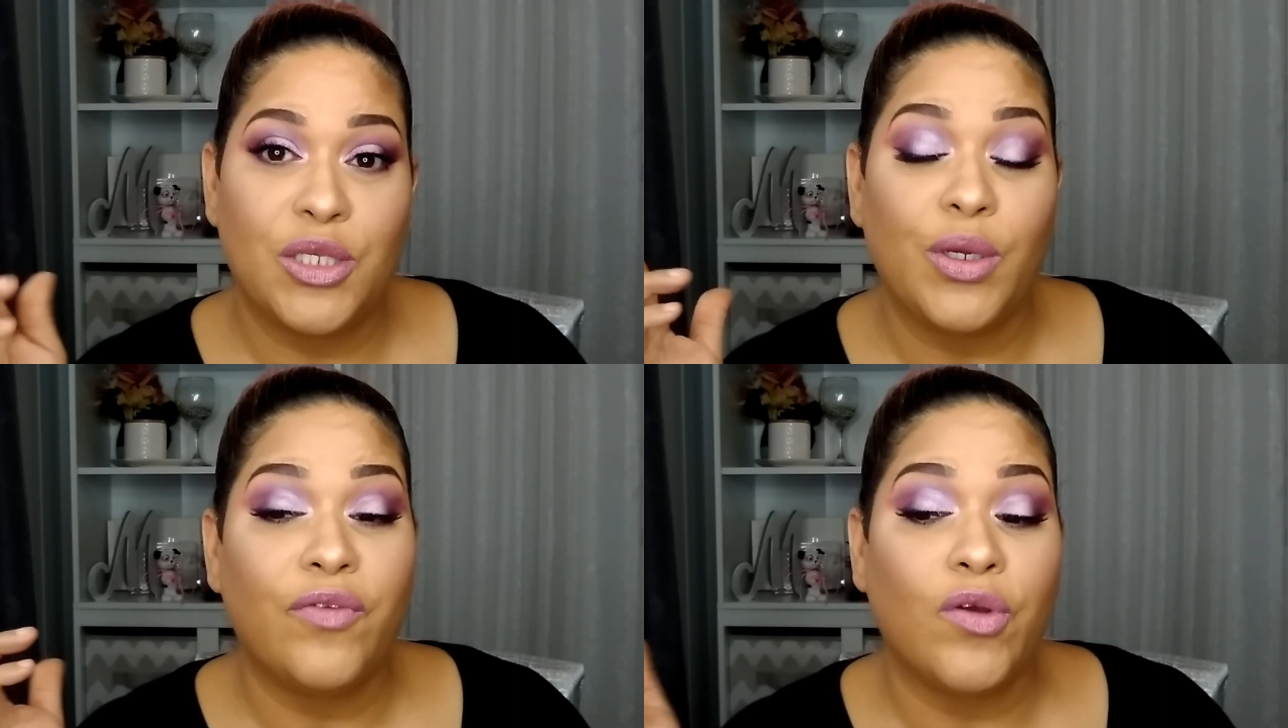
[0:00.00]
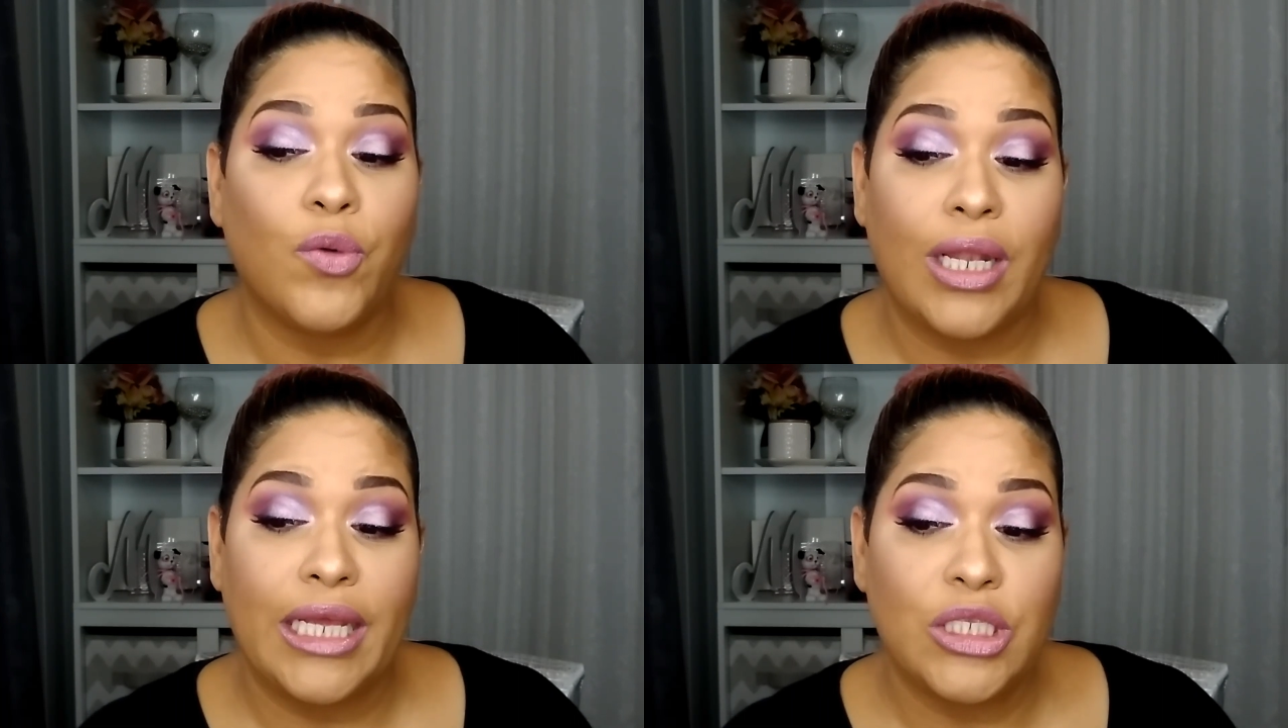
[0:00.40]
So if you
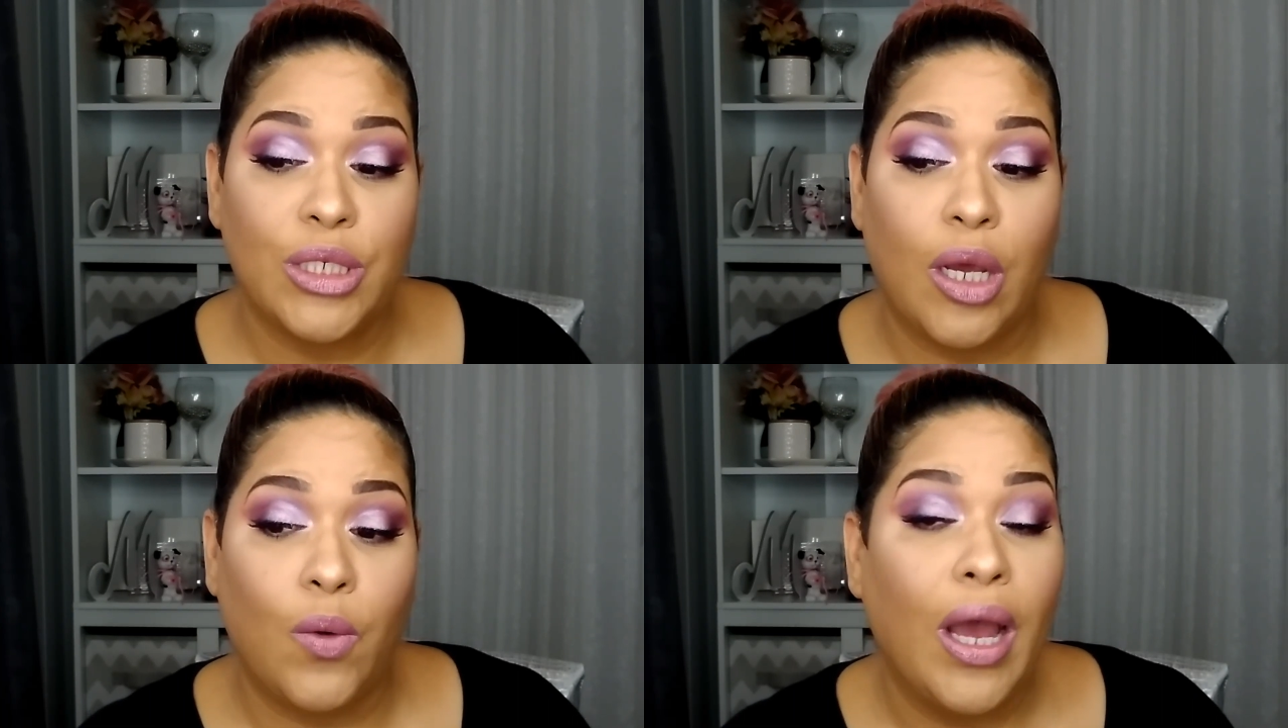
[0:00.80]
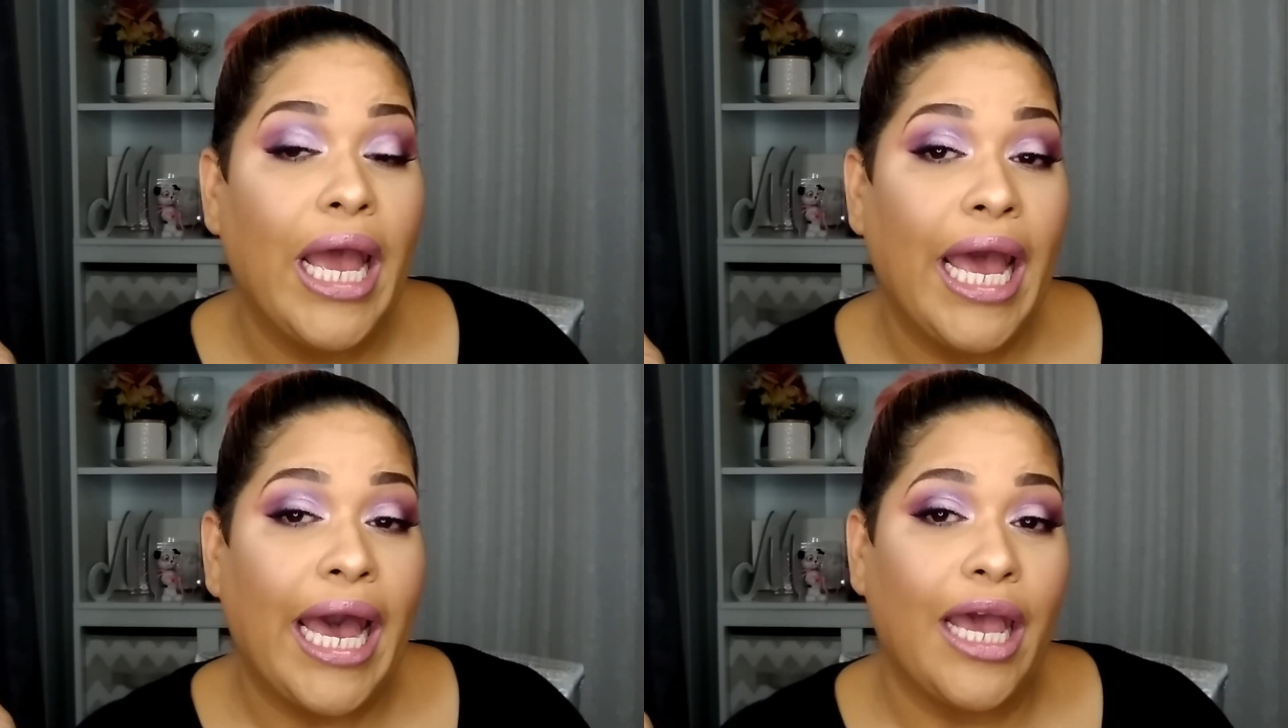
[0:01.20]
would like to know
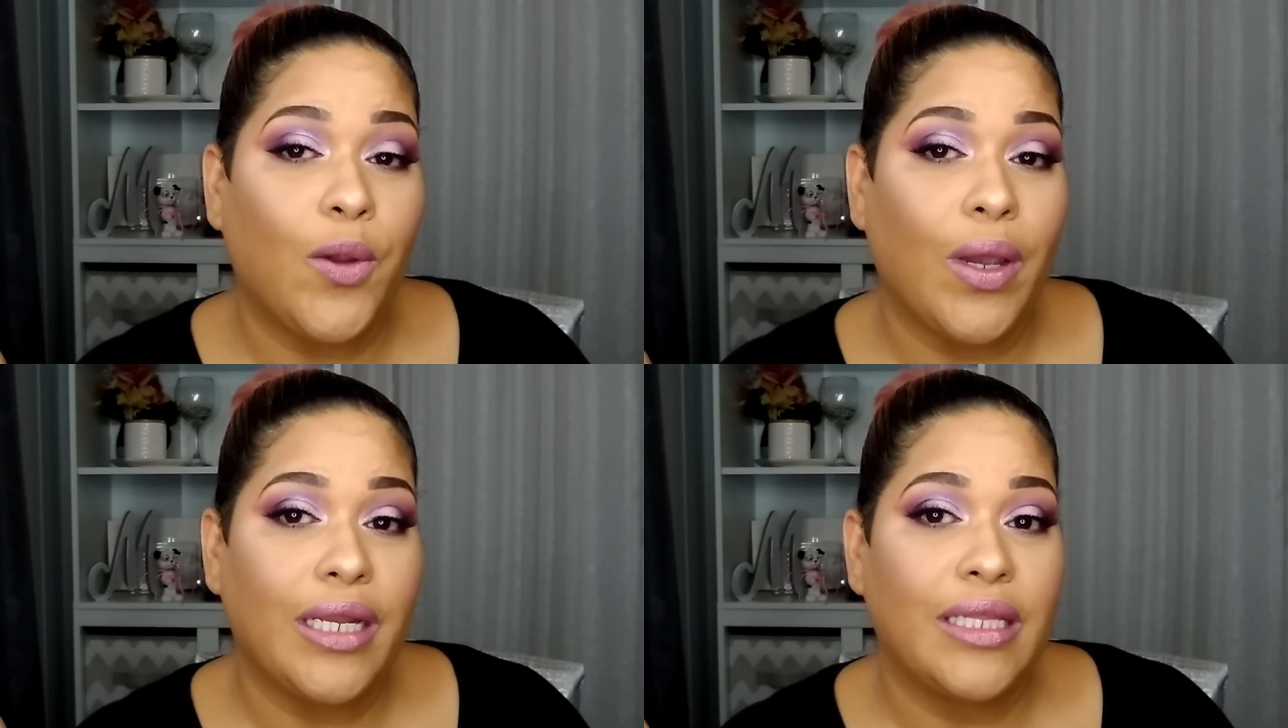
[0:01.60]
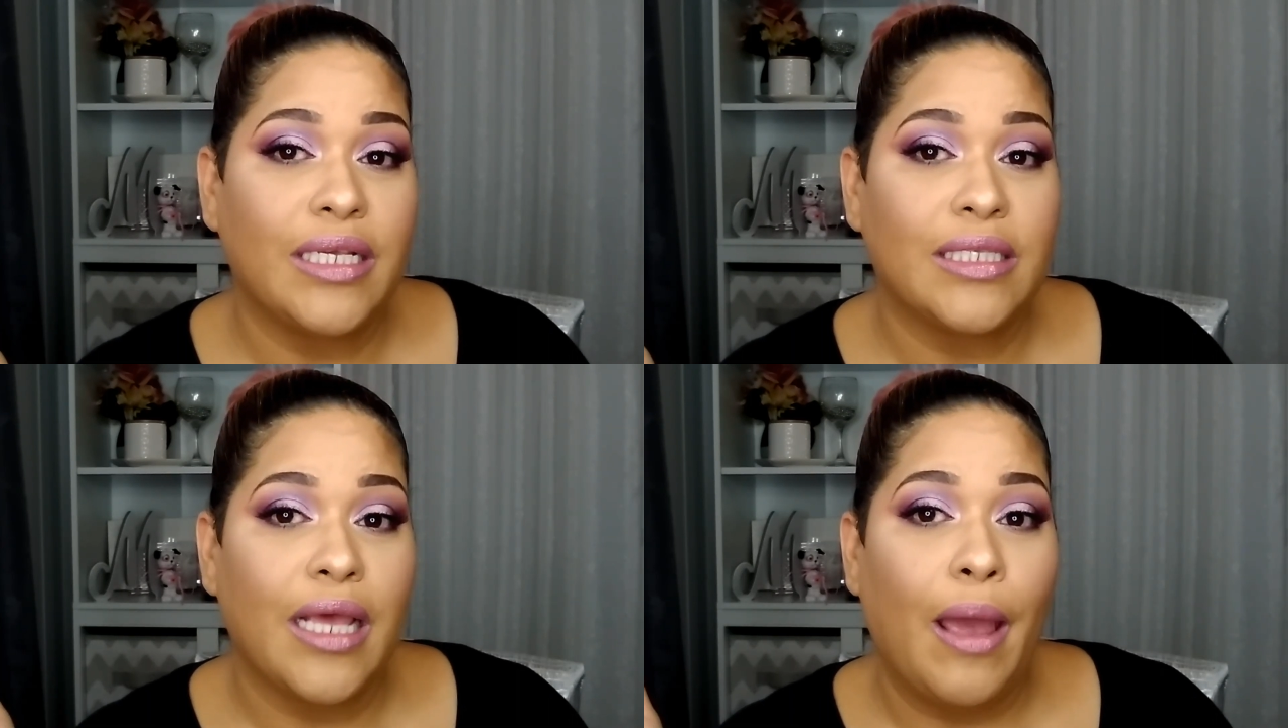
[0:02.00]
how I created
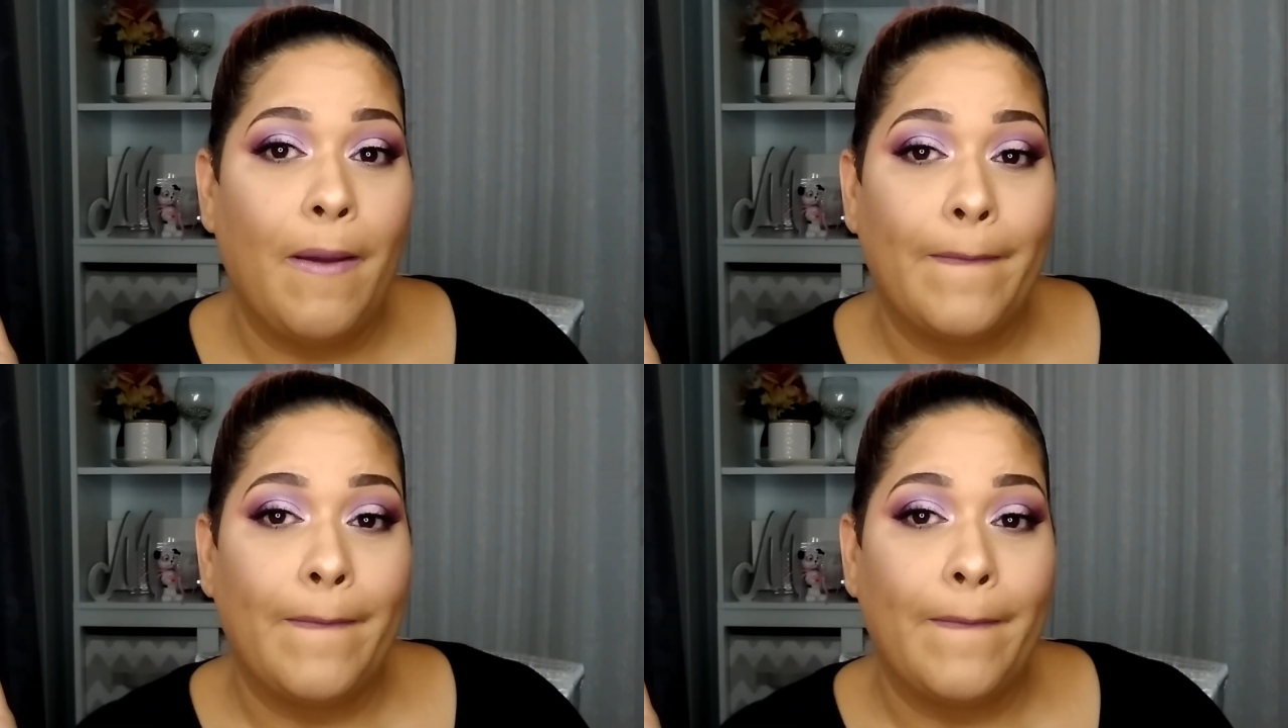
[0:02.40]
this